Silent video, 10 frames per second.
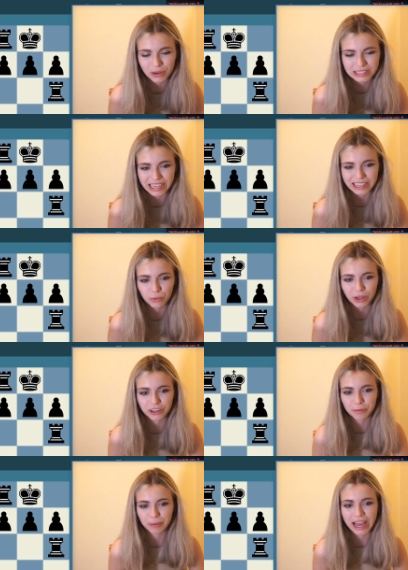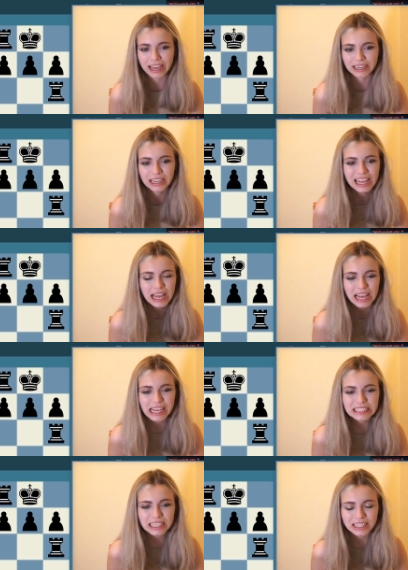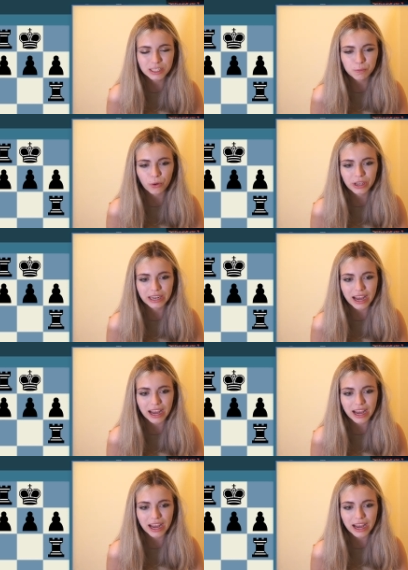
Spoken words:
exactly what her plan is at this point.